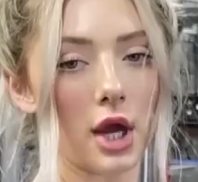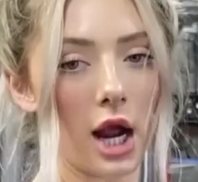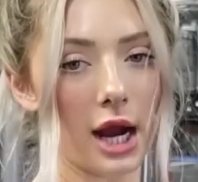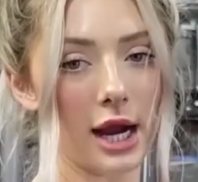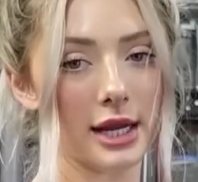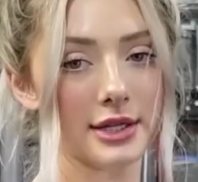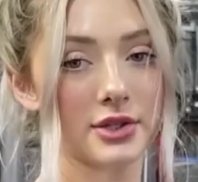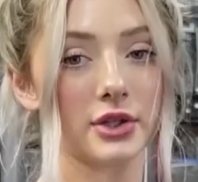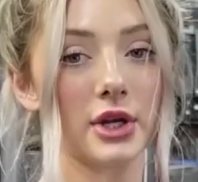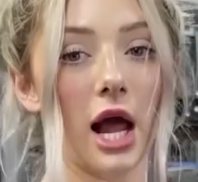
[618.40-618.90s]
All
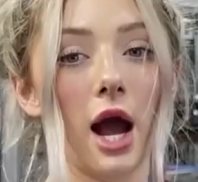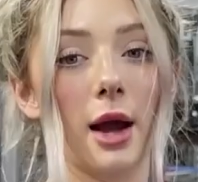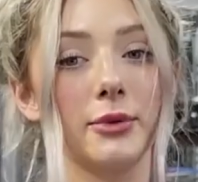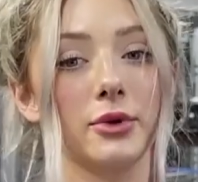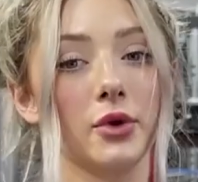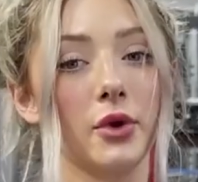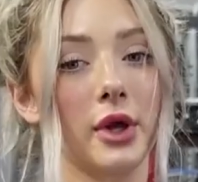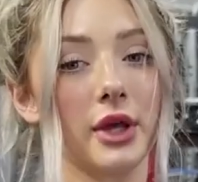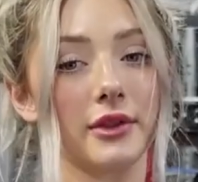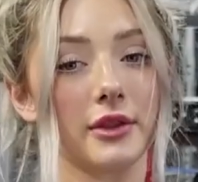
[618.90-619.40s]
right, so now I'm
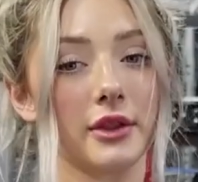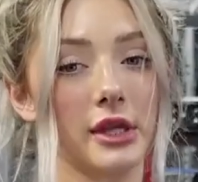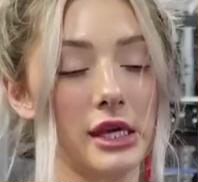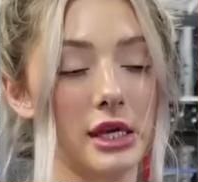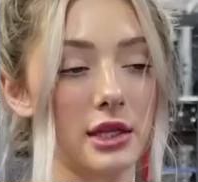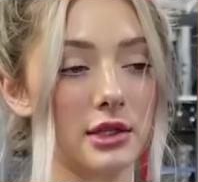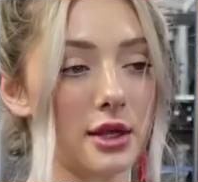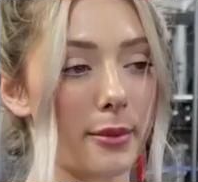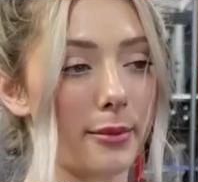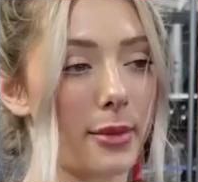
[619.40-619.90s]
doing
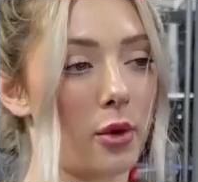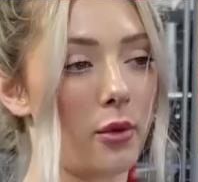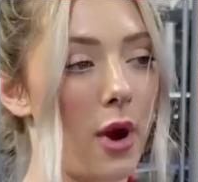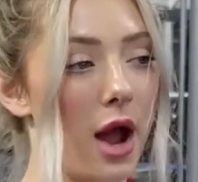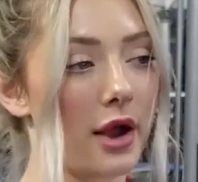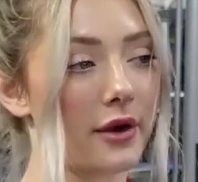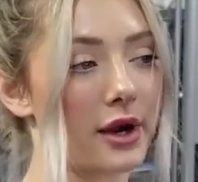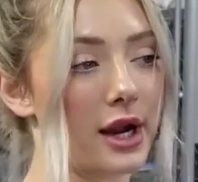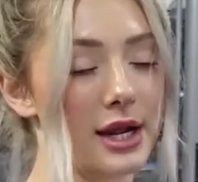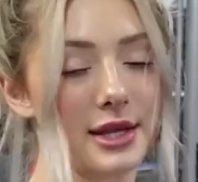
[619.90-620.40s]
the dumbbell
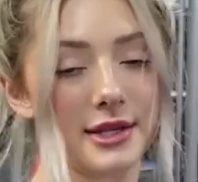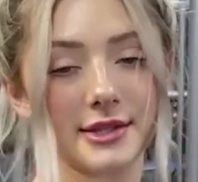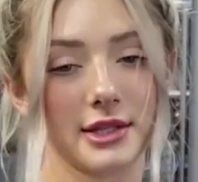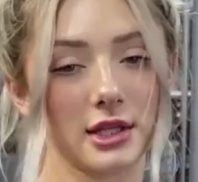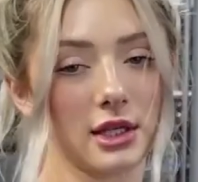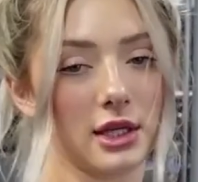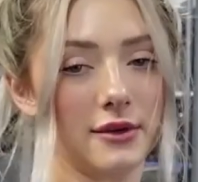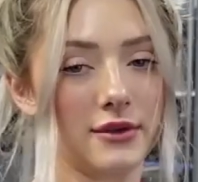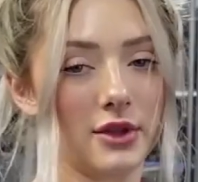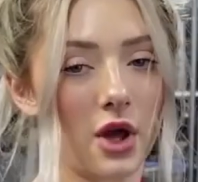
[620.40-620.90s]
Y raise,
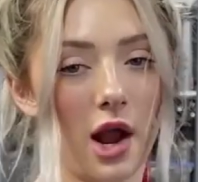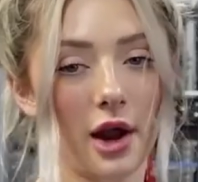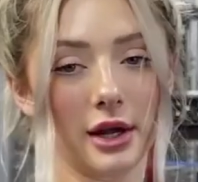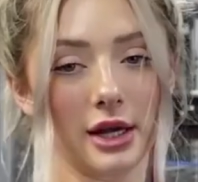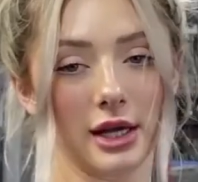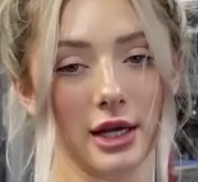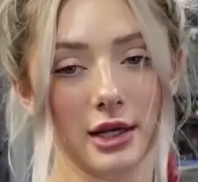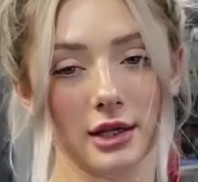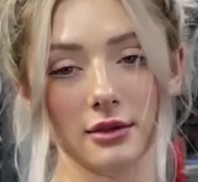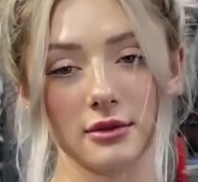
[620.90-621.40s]
even though I
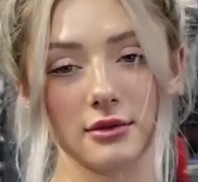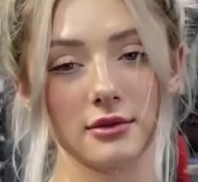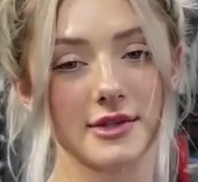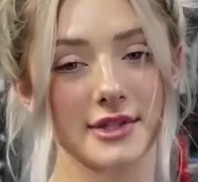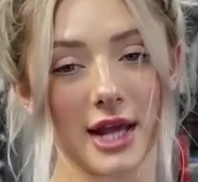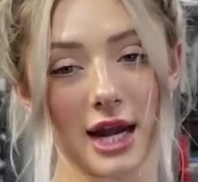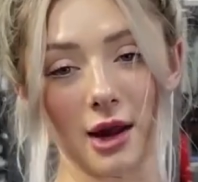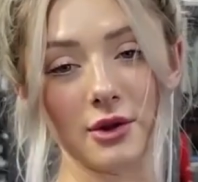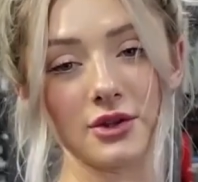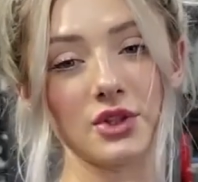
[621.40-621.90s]
already
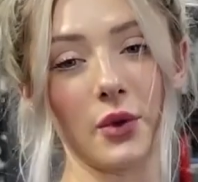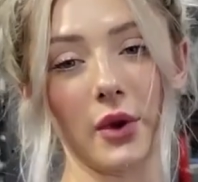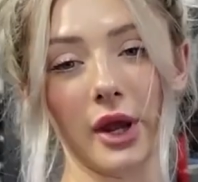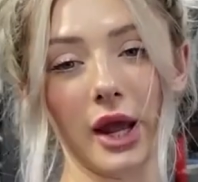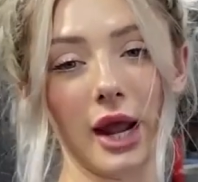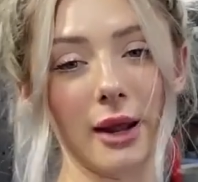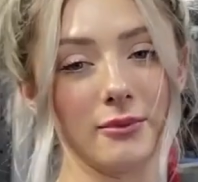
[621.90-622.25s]
said I was doing it.